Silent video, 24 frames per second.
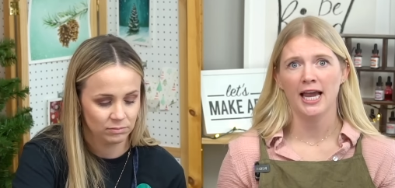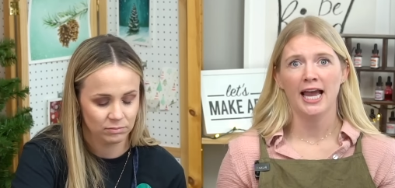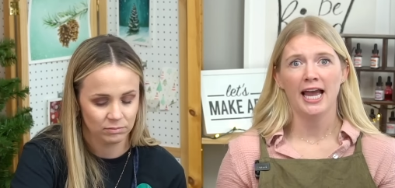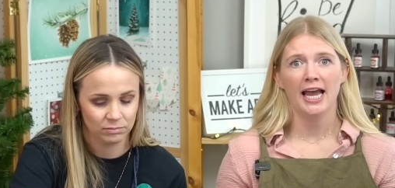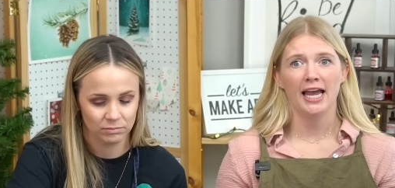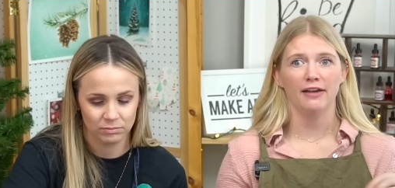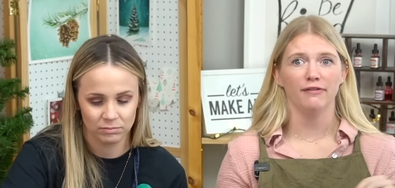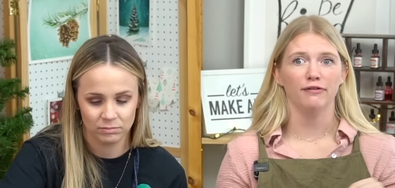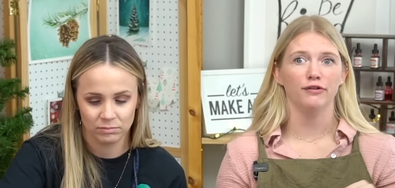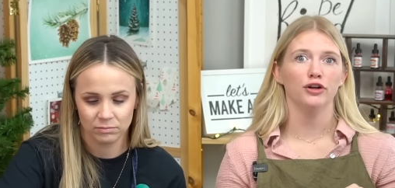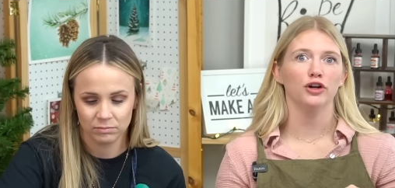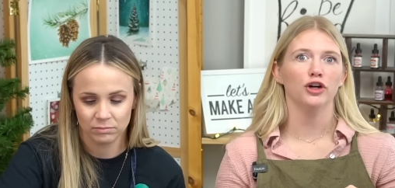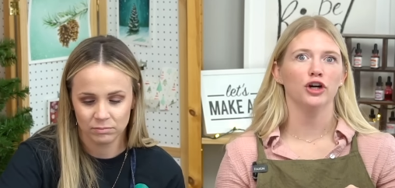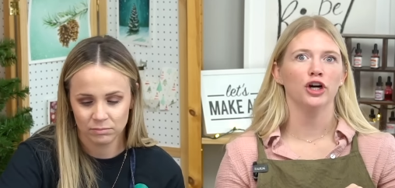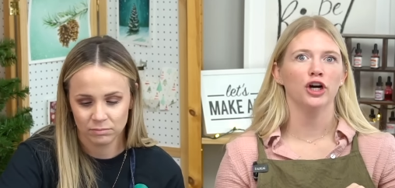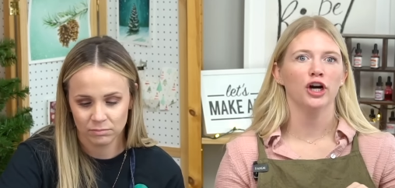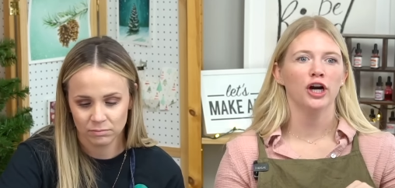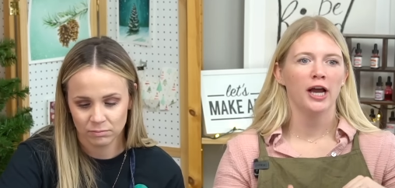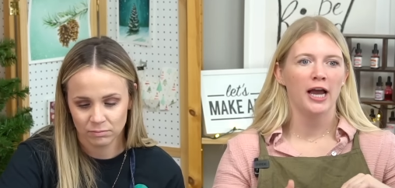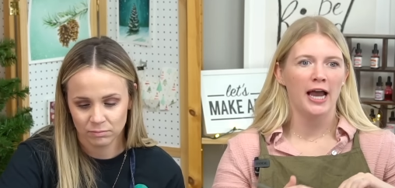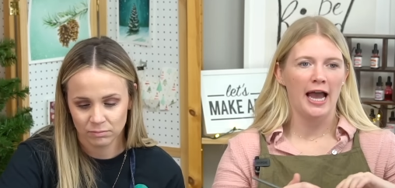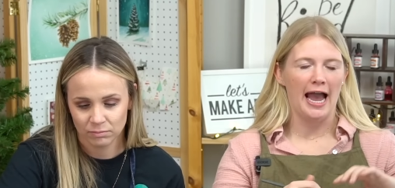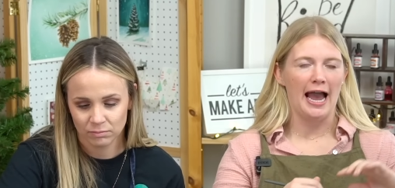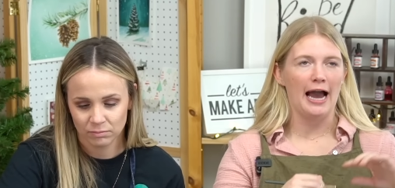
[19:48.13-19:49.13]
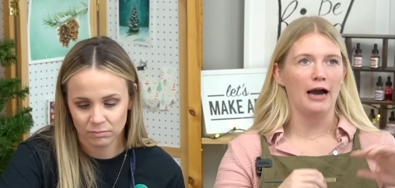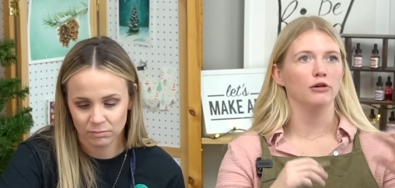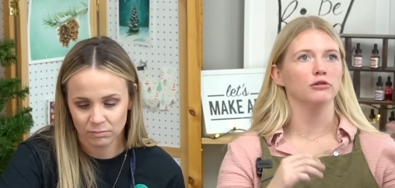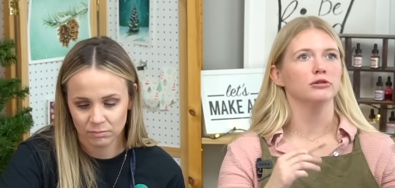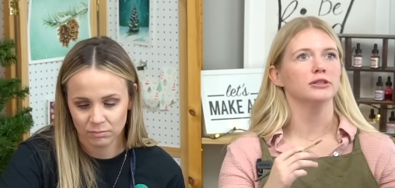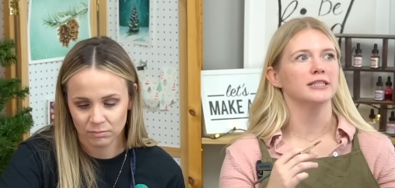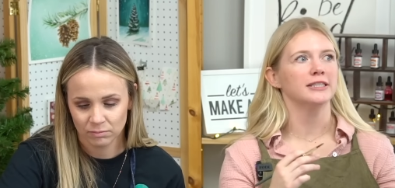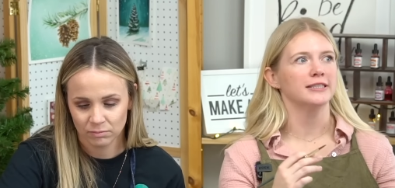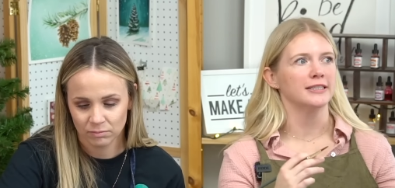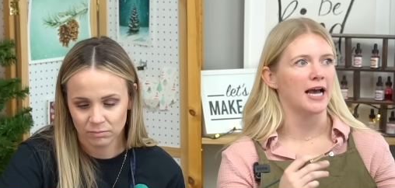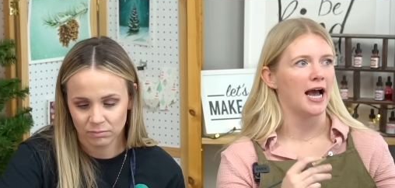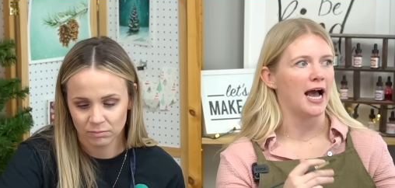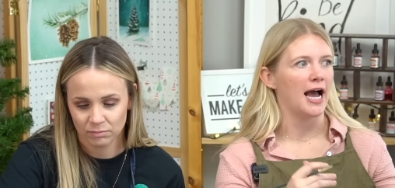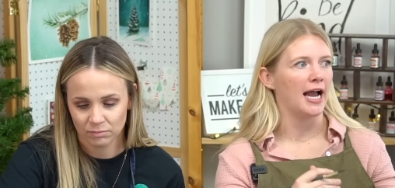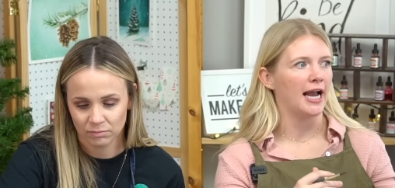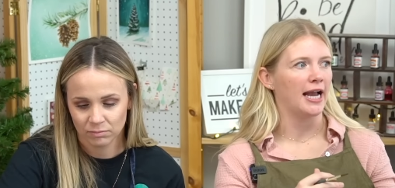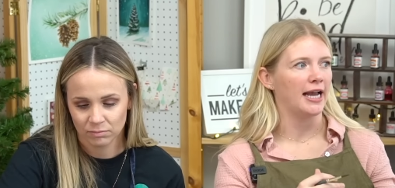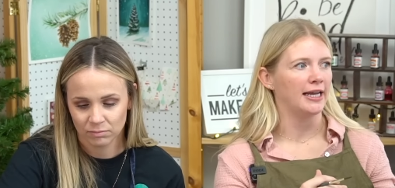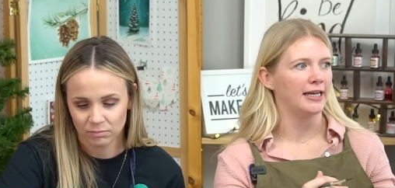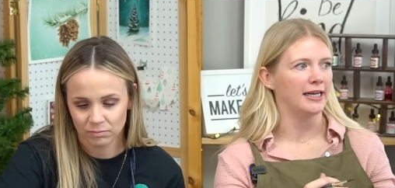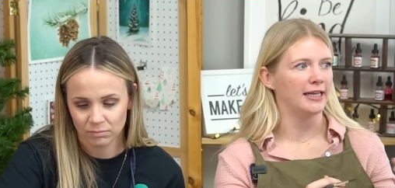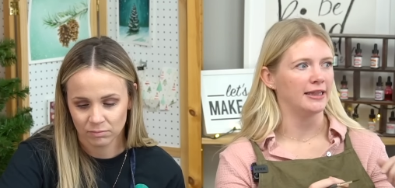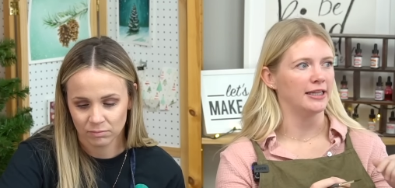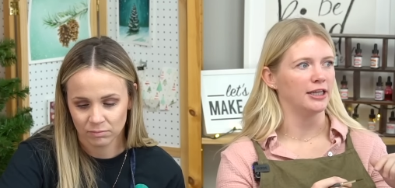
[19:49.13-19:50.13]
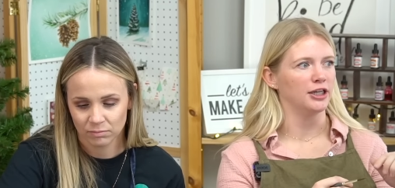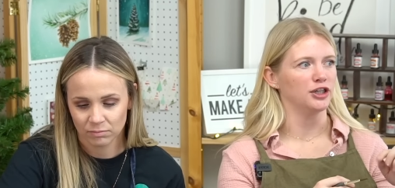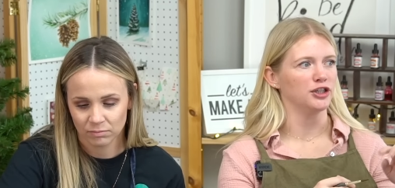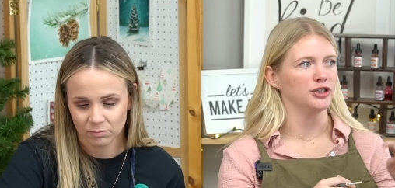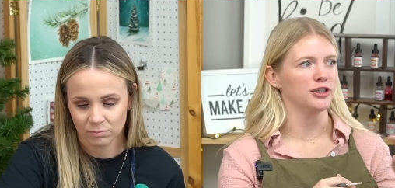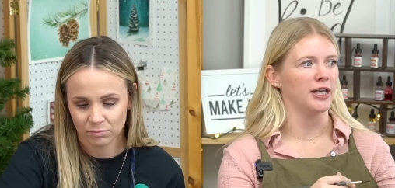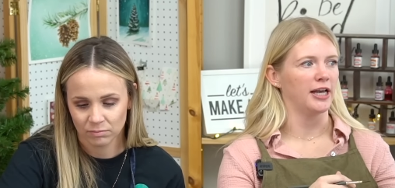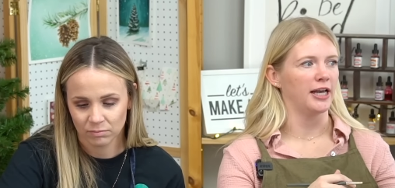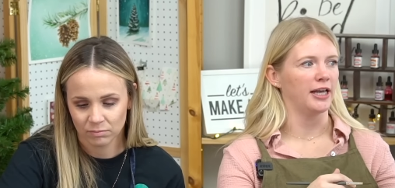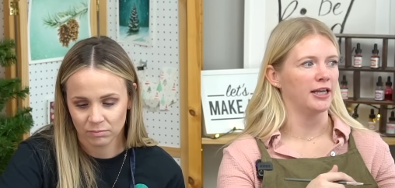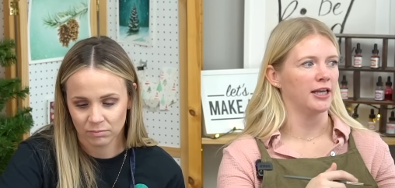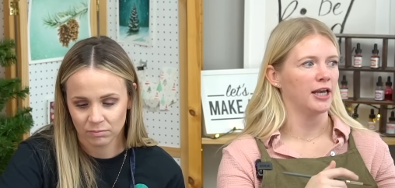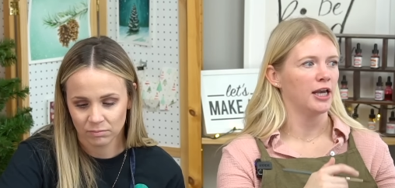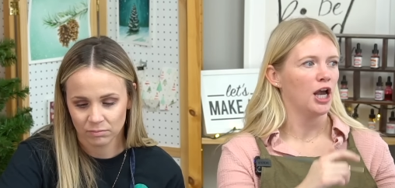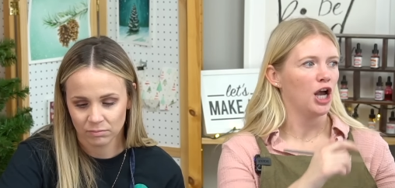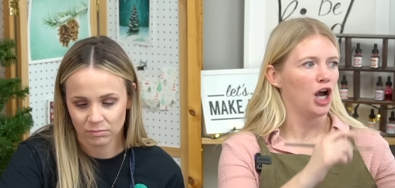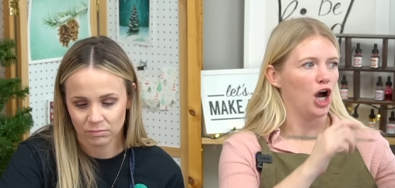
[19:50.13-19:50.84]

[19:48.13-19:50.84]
Speaker 1: If you're outside and there's like